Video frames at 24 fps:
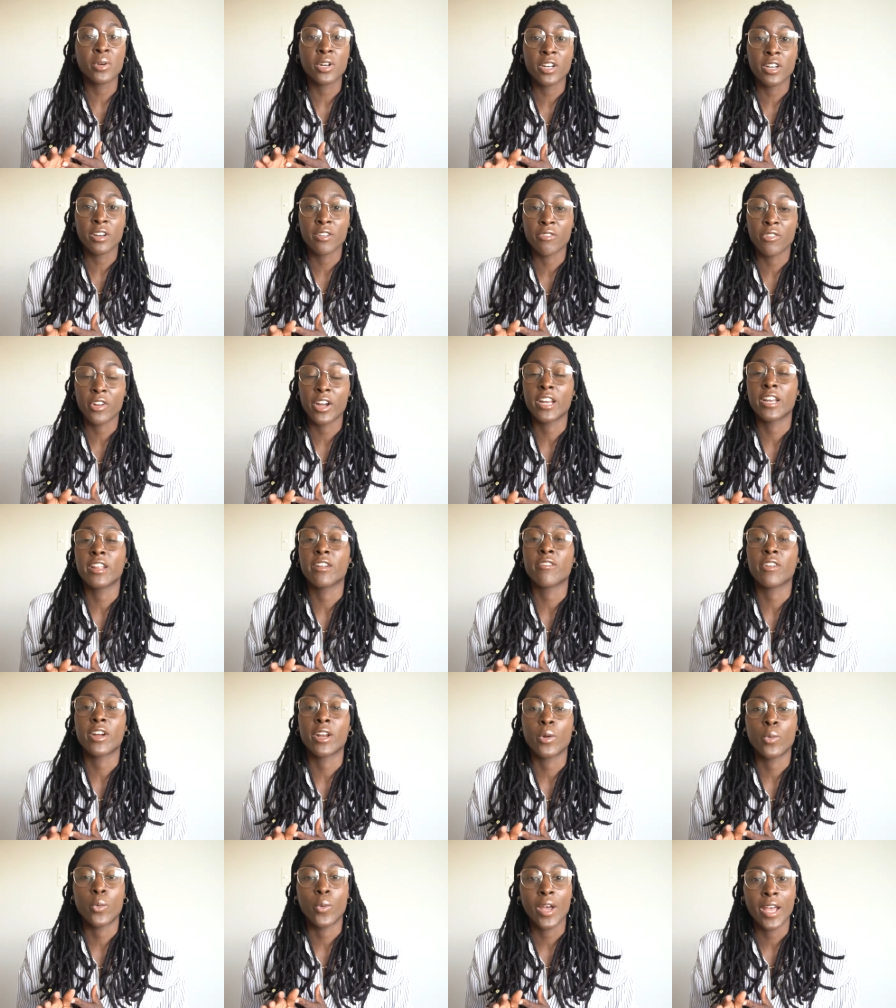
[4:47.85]
put it in writing
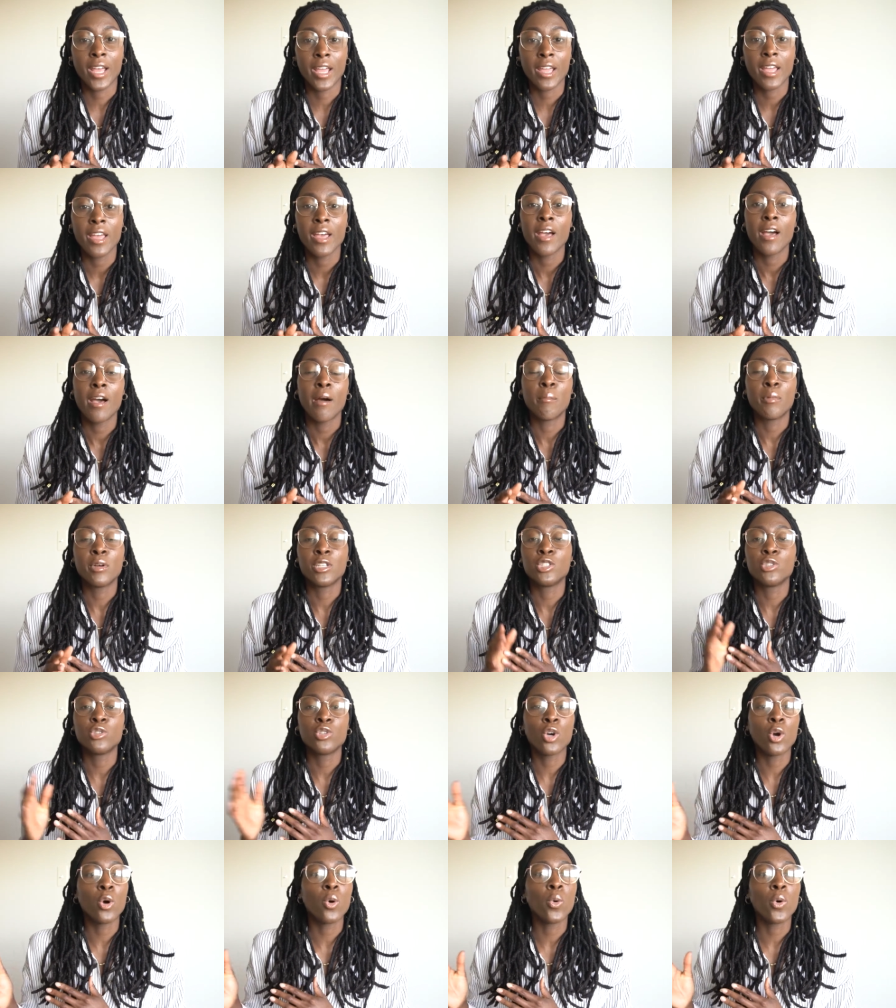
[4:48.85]
right away. But
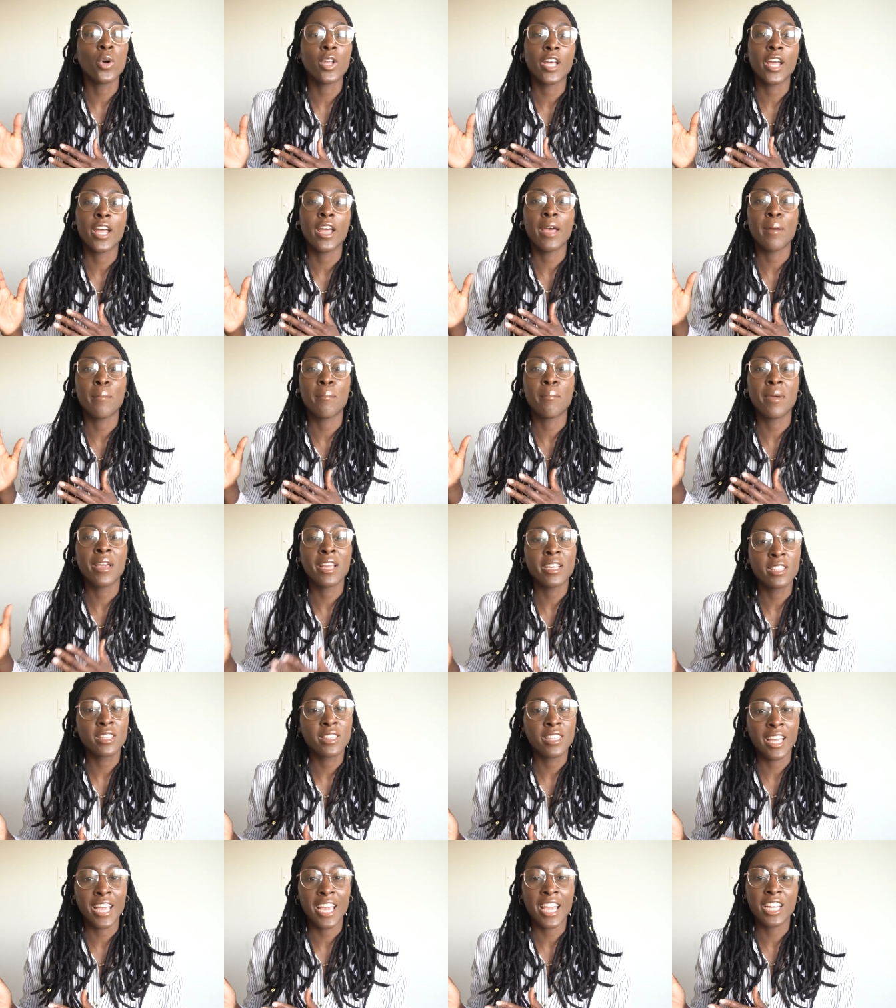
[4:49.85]
you don't want to
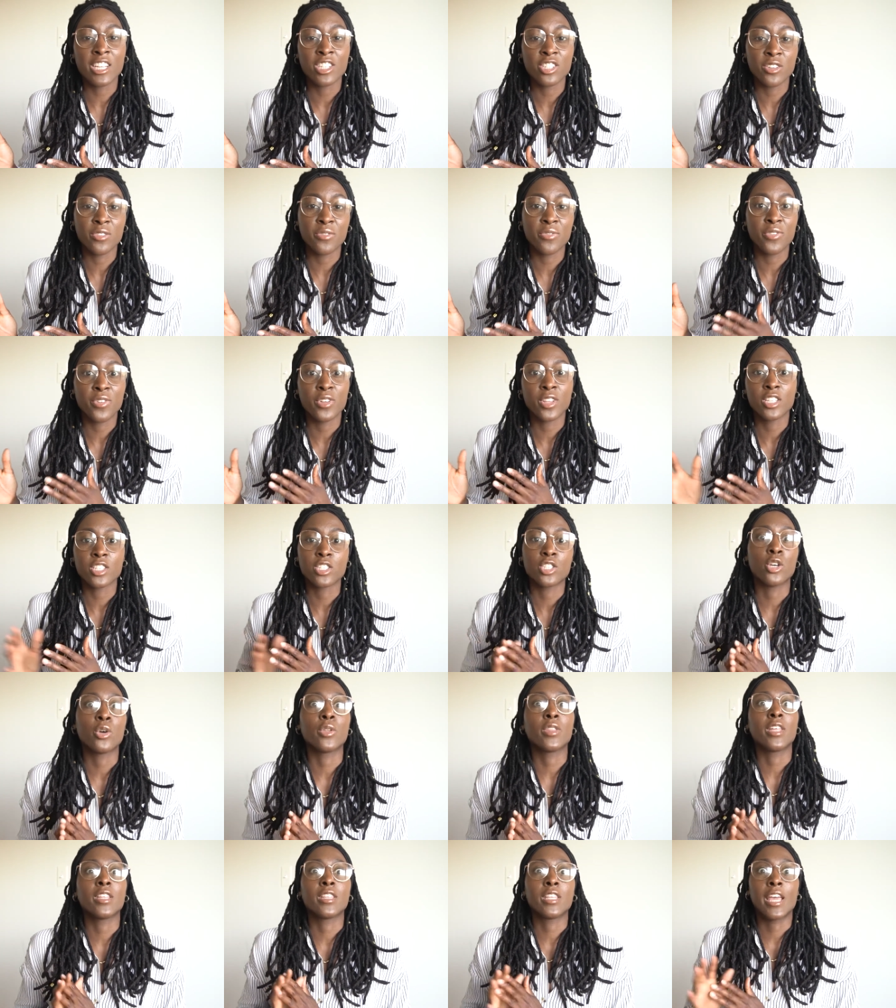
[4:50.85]
make the agent feel as
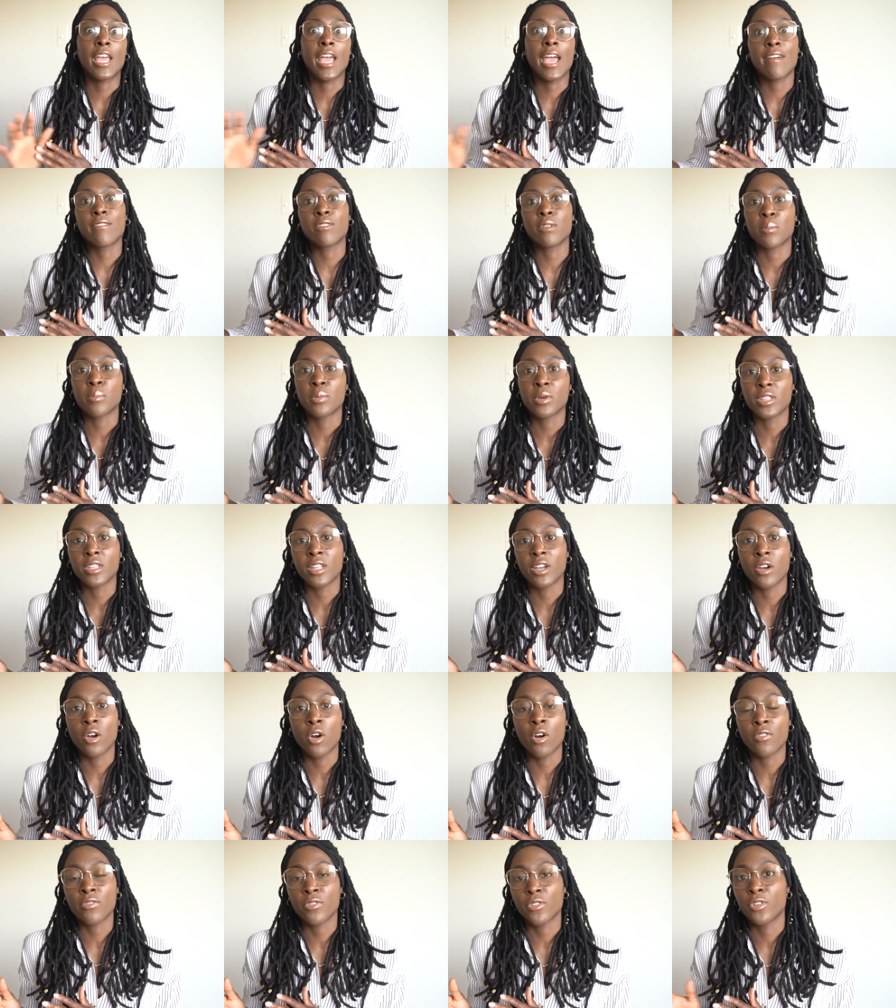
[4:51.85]
though that they have to put the
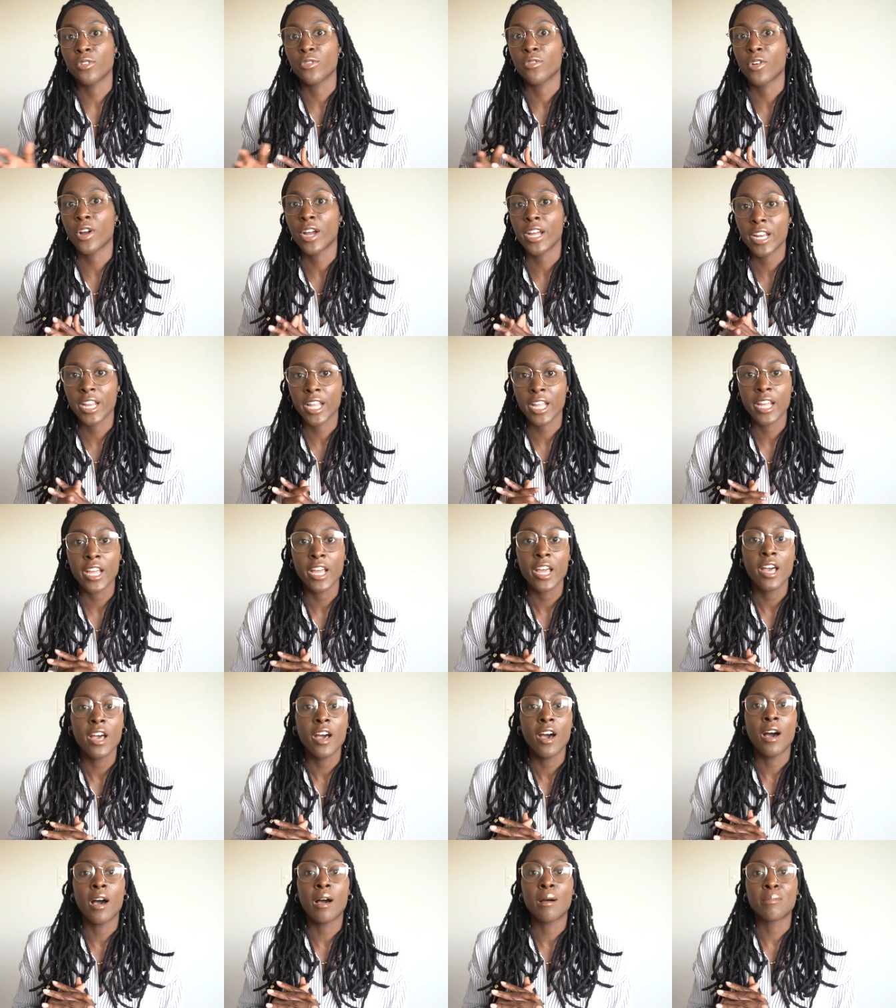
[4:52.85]
offer in writing.
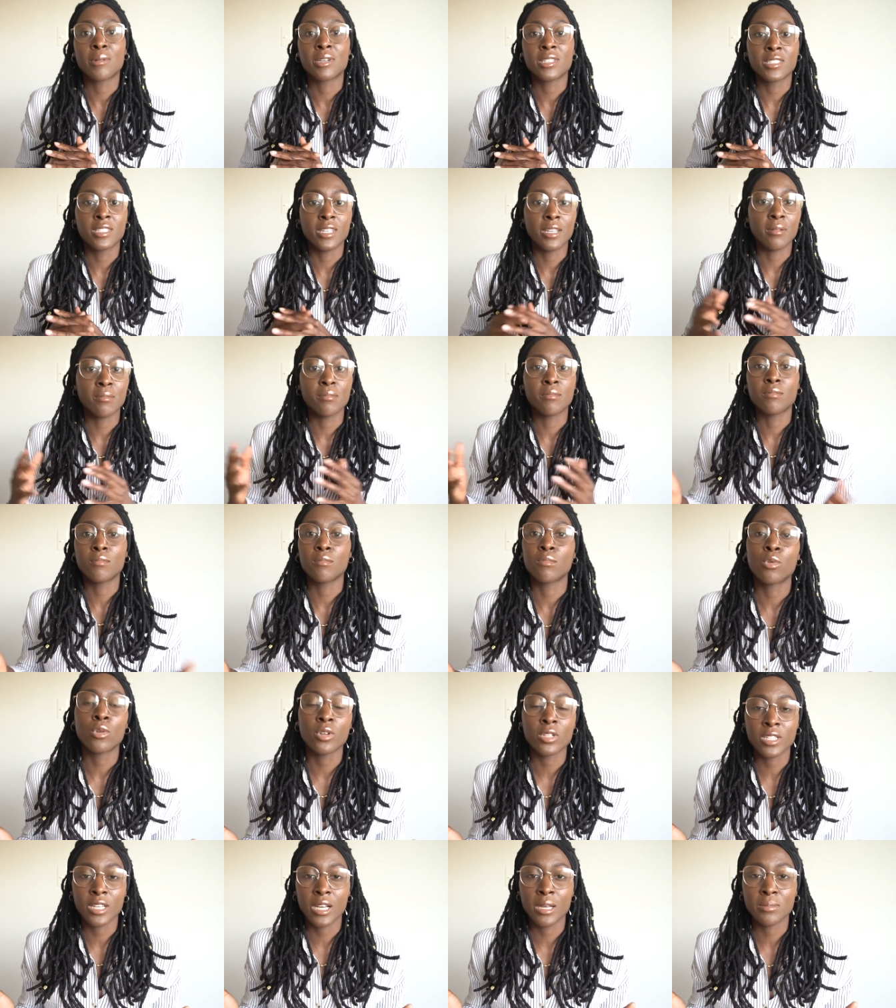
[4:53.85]
because um, then
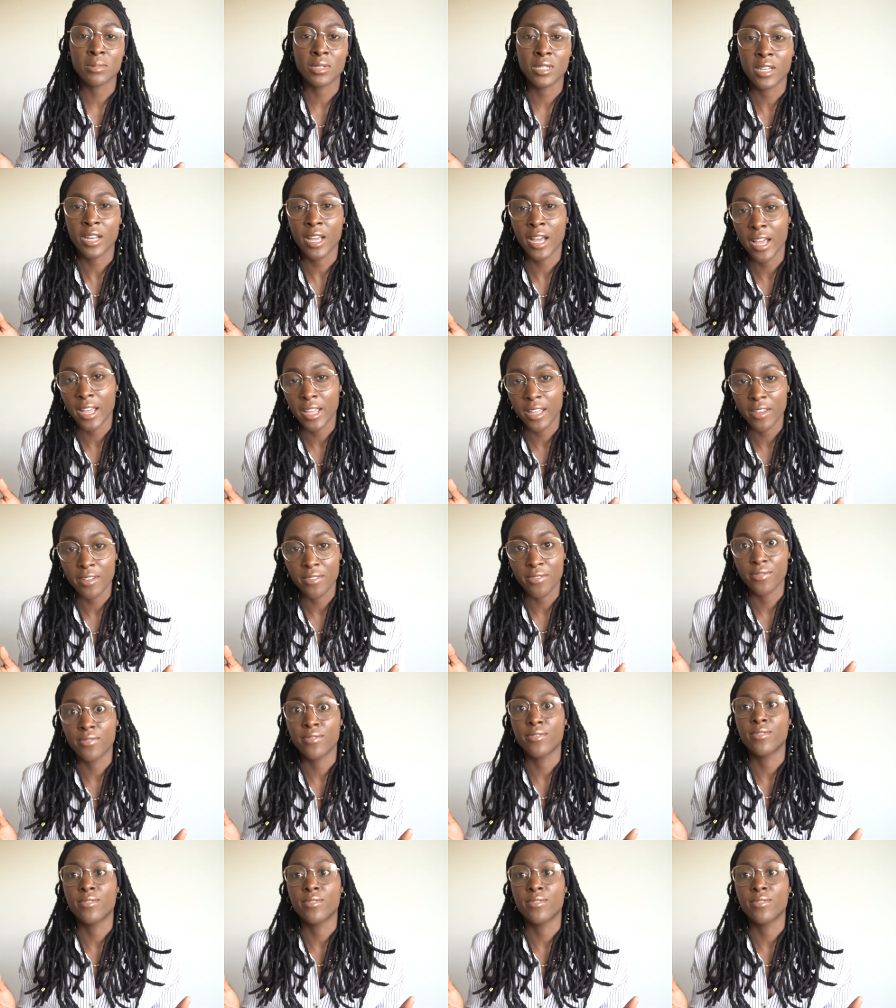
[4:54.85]
more times than not, if